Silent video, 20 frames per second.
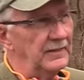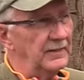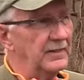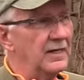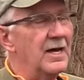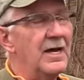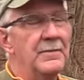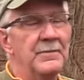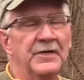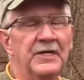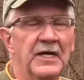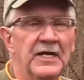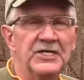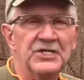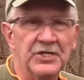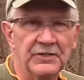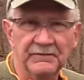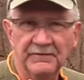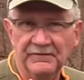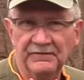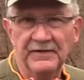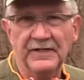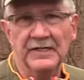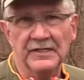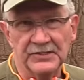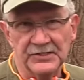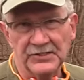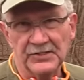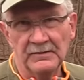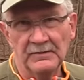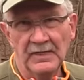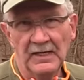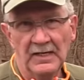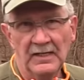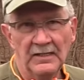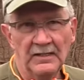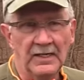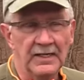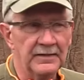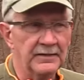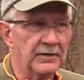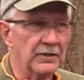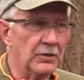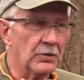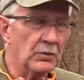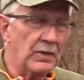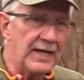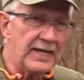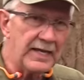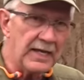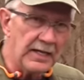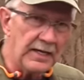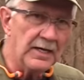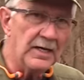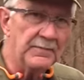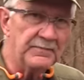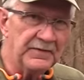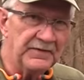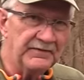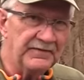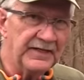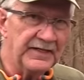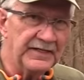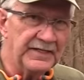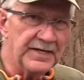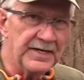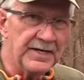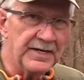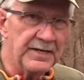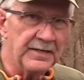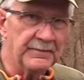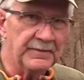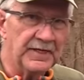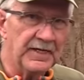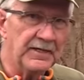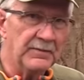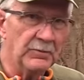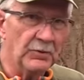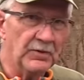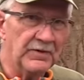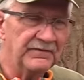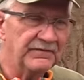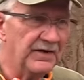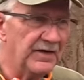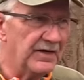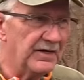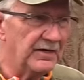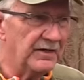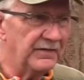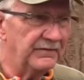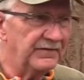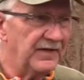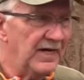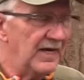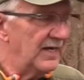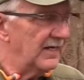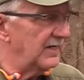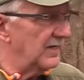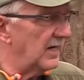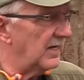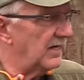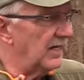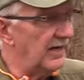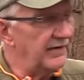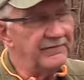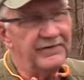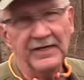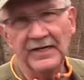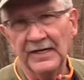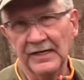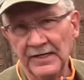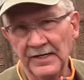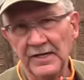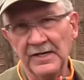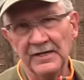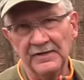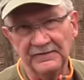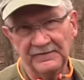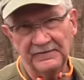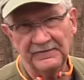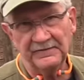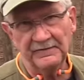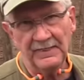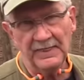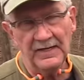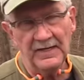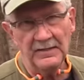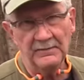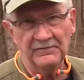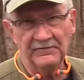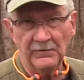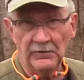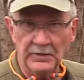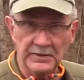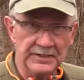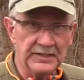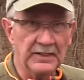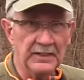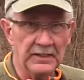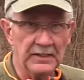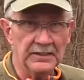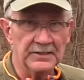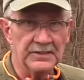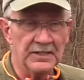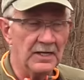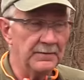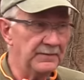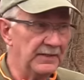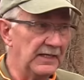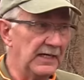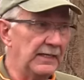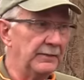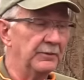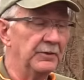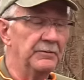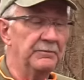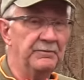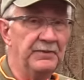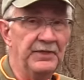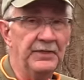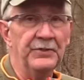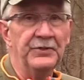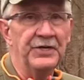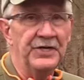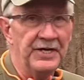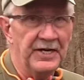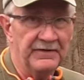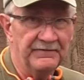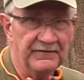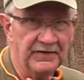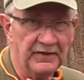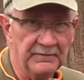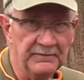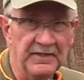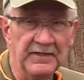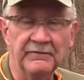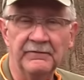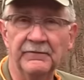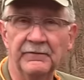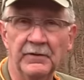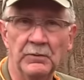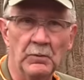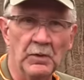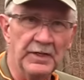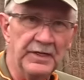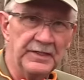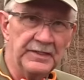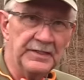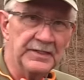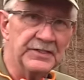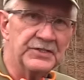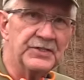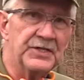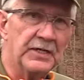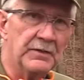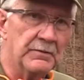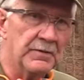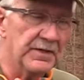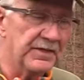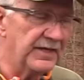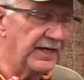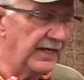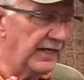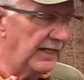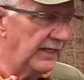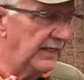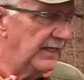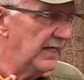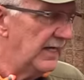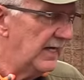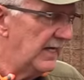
combination of events, like the cranking up in Vietnam, getting more involved, not having enough M14s, not being able to build enough of them, even if we wanted to stick with that.